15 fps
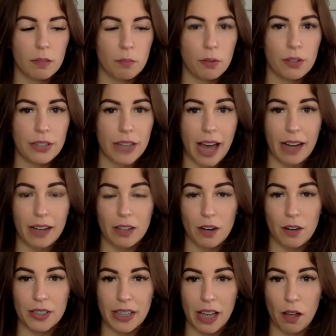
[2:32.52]
protect
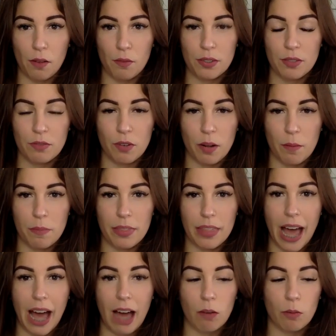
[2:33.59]
ourselves from
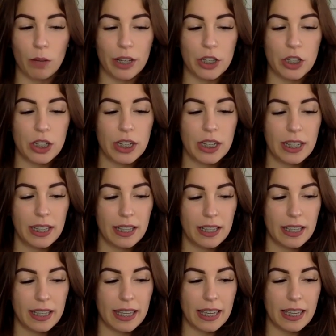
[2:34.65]
that which
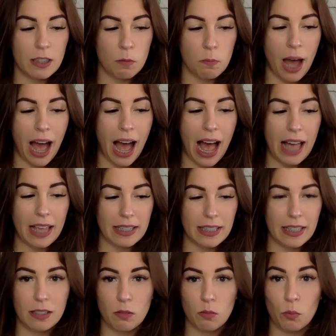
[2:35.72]
in the
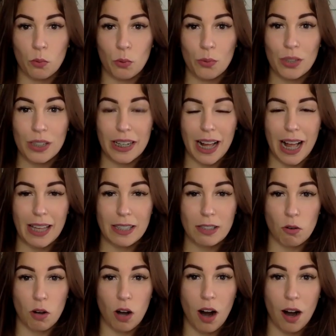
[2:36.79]
past has wounded
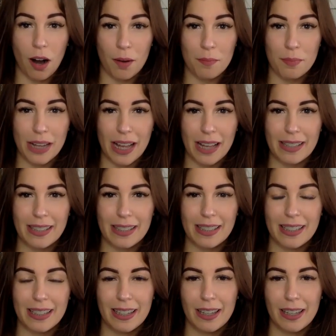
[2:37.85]
us or harmed us,